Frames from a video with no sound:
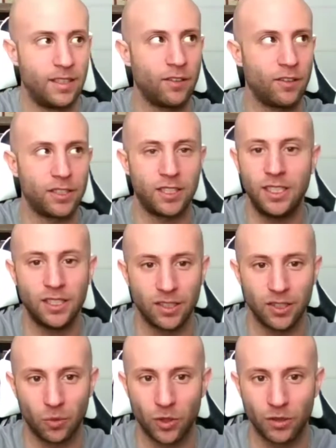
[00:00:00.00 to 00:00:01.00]
Their
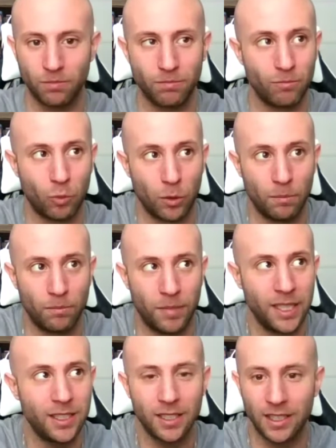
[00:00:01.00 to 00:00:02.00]
seasons were
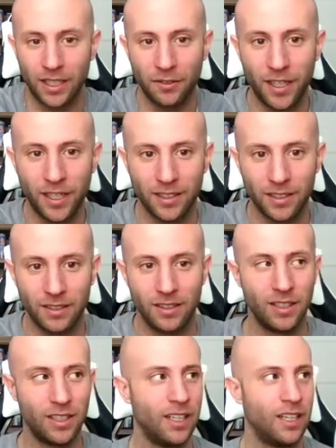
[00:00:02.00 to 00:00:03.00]
basically unaffected.
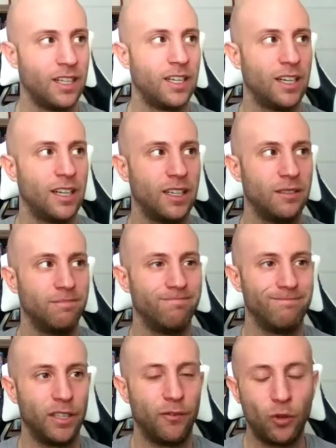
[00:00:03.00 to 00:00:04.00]

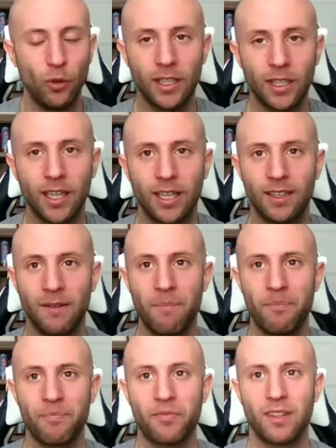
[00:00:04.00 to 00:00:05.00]
If you look at
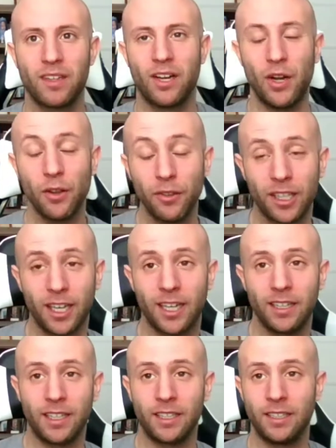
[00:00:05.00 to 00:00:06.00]
another
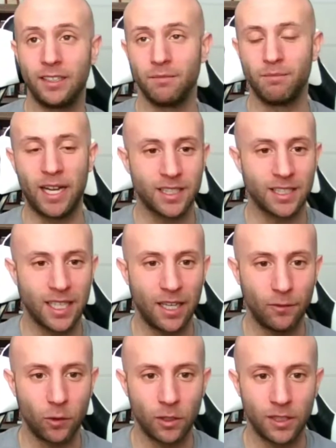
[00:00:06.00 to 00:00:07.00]
guy like
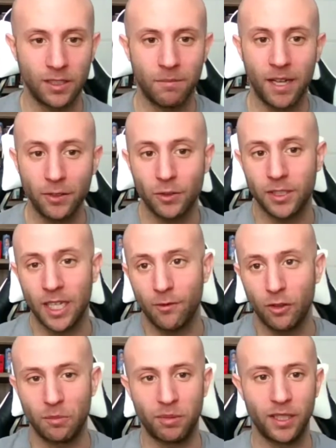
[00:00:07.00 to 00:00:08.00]
Matthew
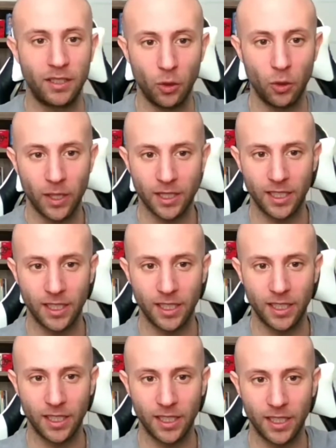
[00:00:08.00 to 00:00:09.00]
Savoie played in the
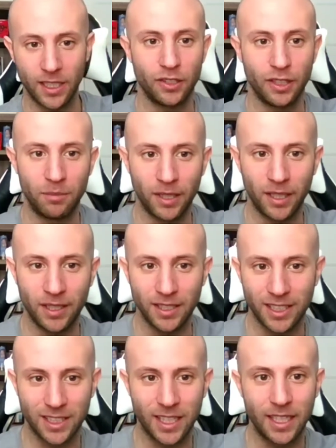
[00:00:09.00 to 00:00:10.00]
USHL last year. He
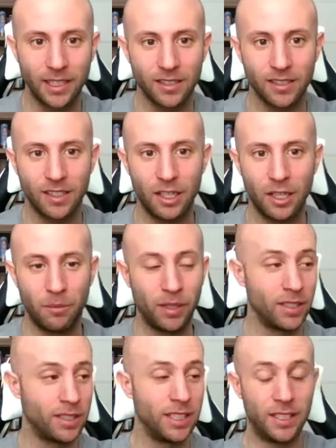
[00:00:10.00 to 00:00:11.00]
played in the States
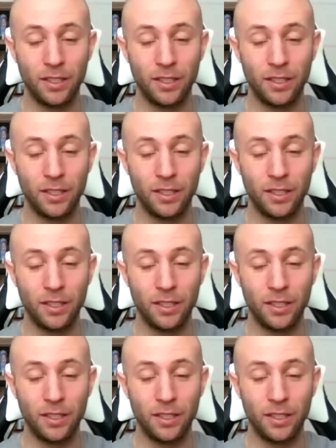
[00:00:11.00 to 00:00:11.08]
because he